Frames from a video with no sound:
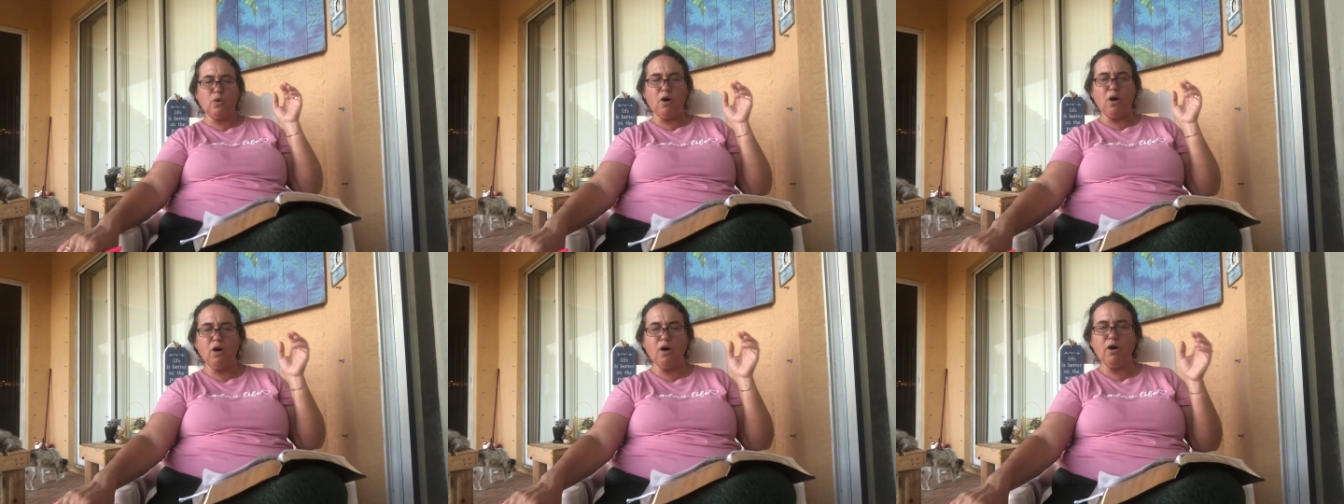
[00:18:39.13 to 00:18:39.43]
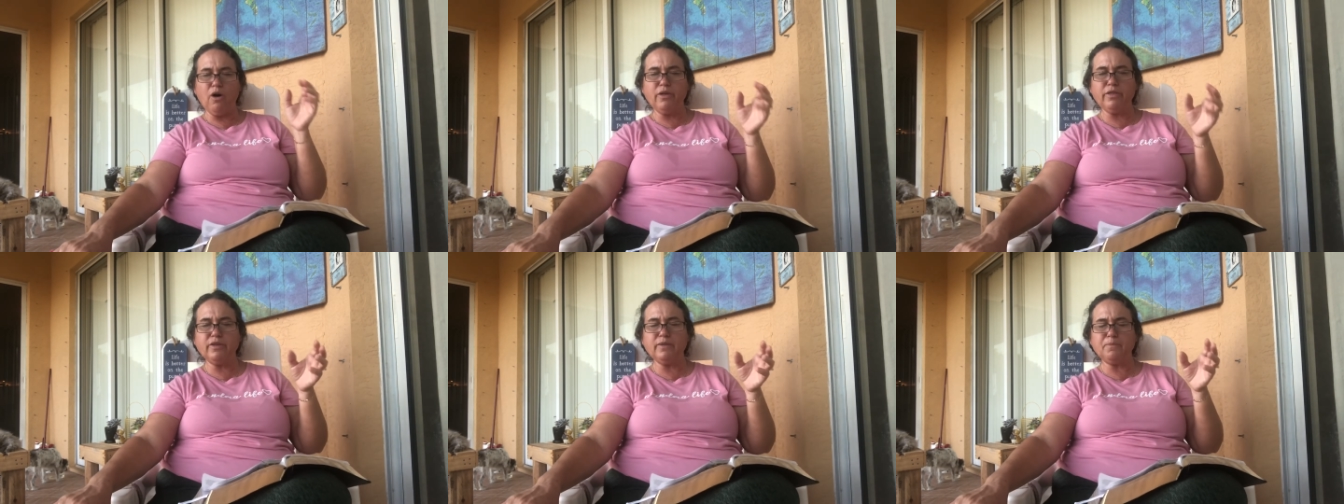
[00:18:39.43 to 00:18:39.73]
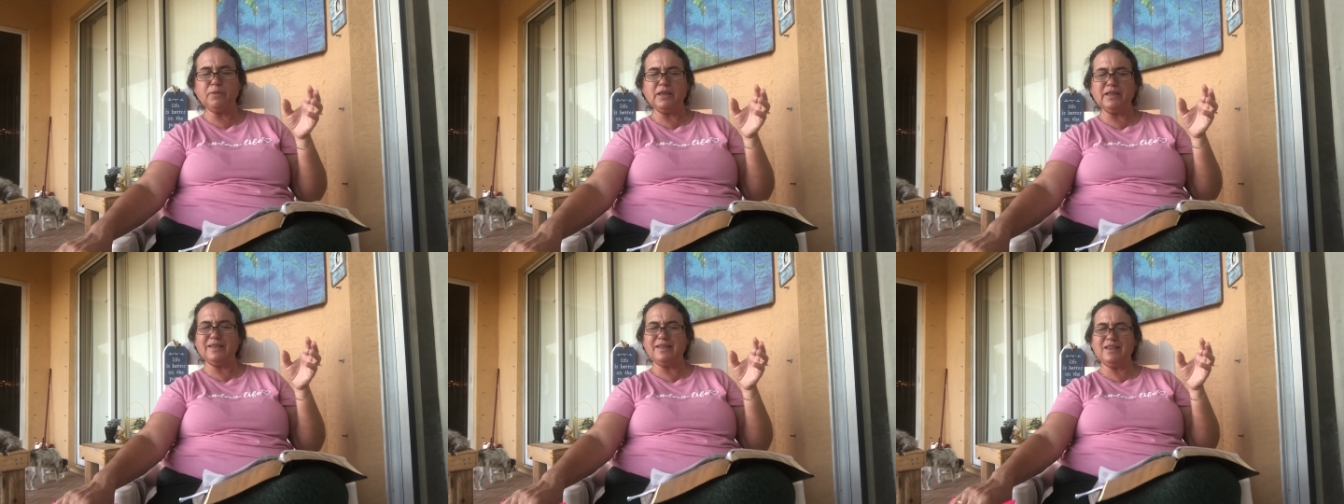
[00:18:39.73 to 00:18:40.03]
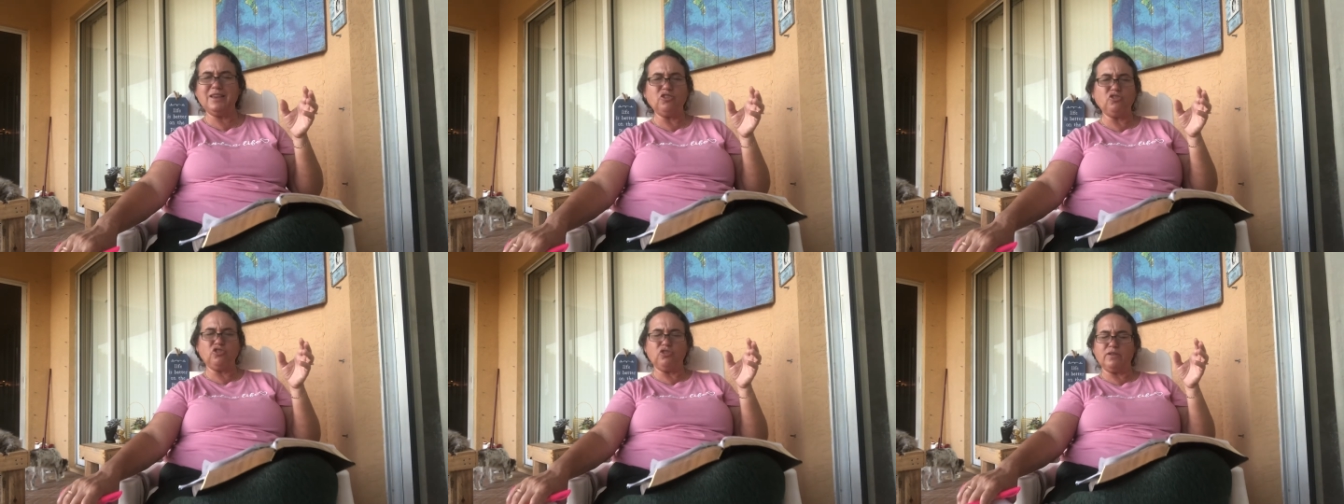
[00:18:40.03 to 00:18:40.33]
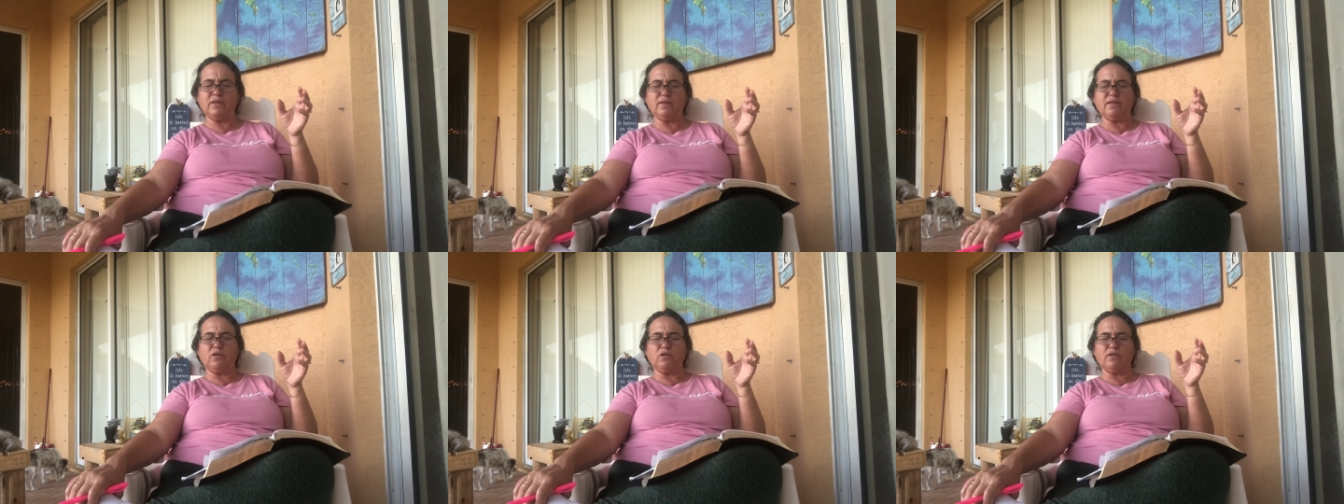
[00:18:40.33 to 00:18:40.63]
All the
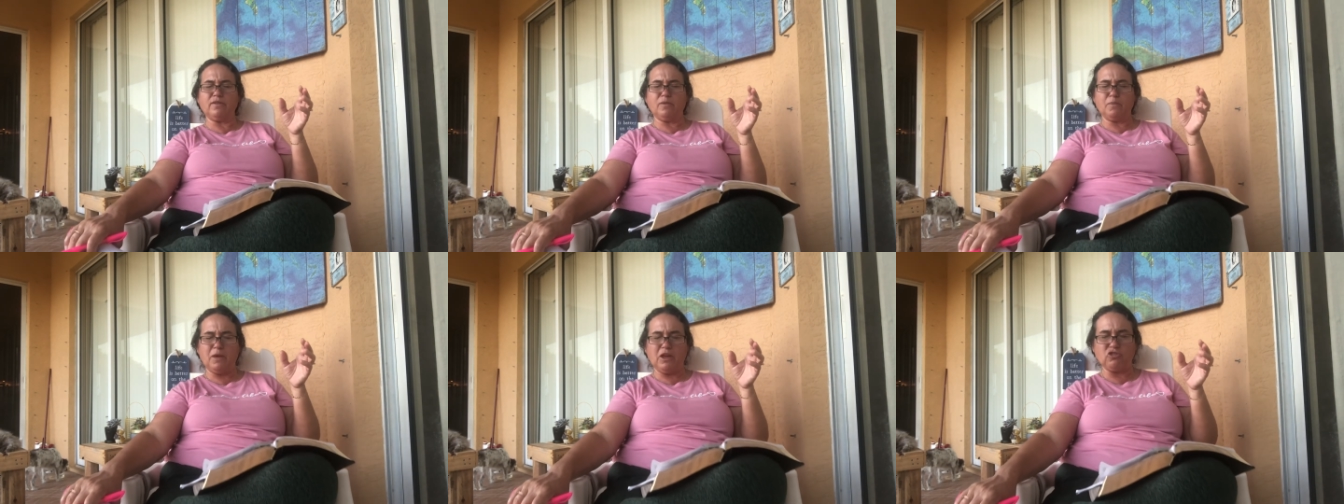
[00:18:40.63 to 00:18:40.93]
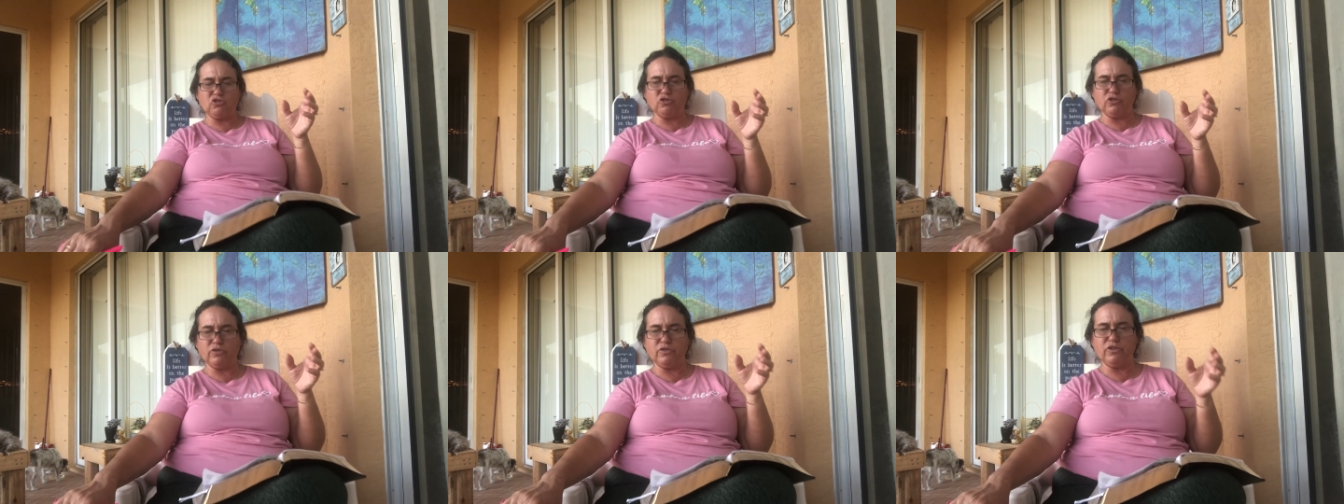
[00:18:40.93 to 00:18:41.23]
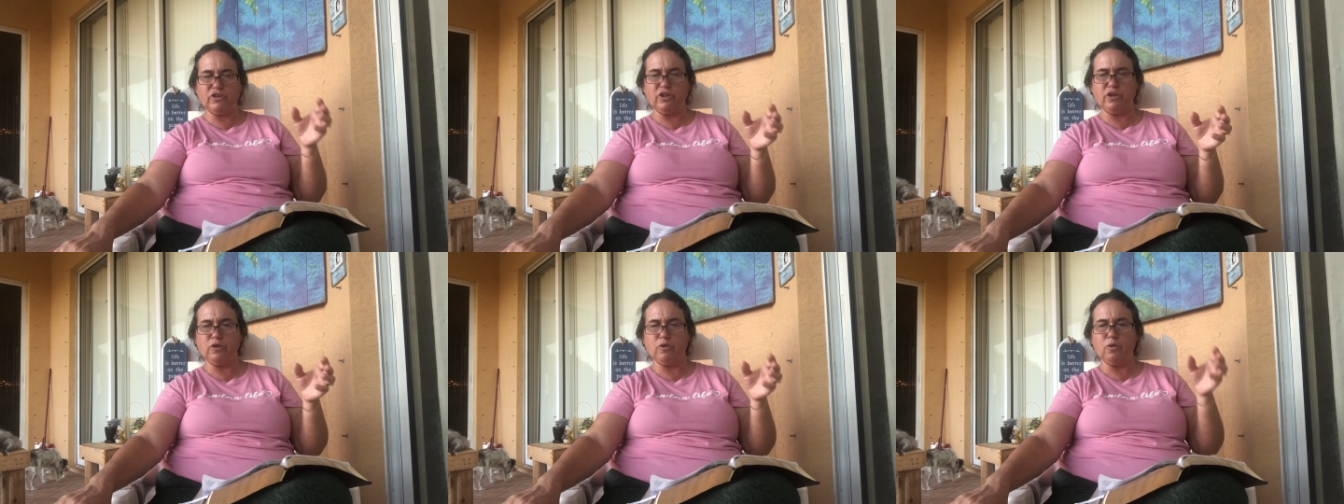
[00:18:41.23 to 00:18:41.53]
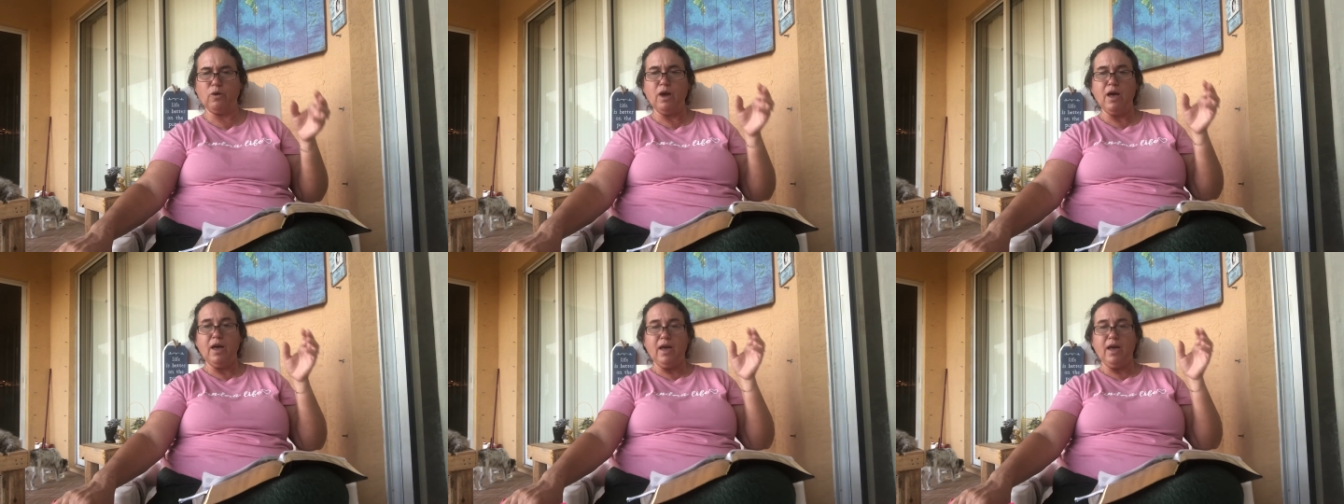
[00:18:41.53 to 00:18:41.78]
positions are special to you